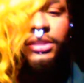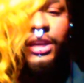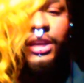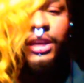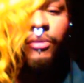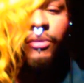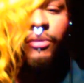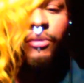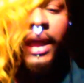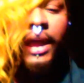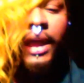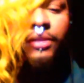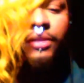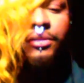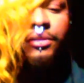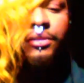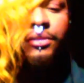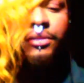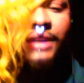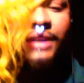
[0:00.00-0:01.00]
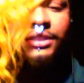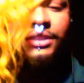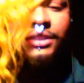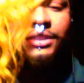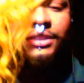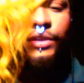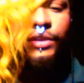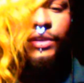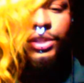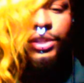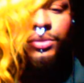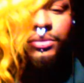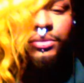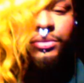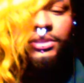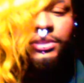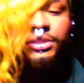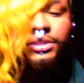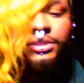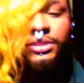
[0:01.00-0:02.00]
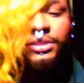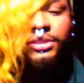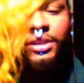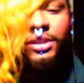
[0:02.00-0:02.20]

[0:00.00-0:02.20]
right now, you guys, is for Toots.